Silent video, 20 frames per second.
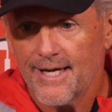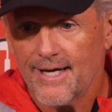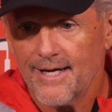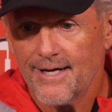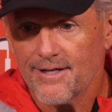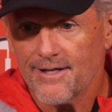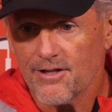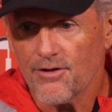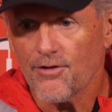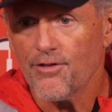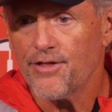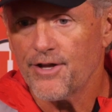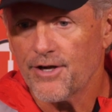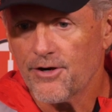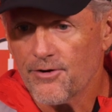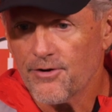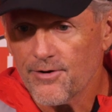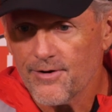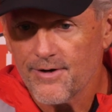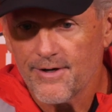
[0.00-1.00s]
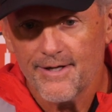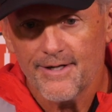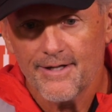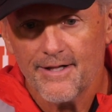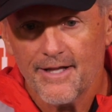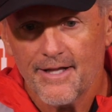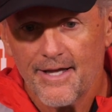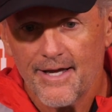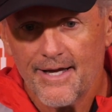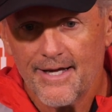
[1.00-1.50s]
a little thicker,
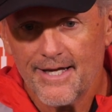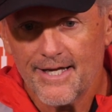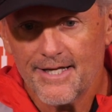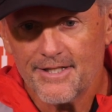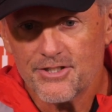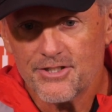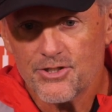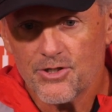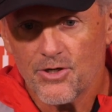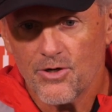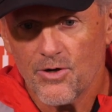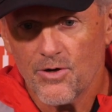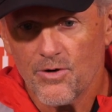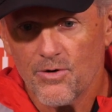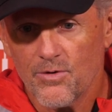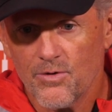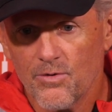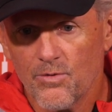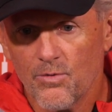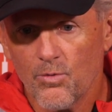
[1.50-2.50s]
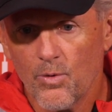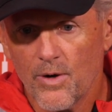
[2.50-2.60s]
and so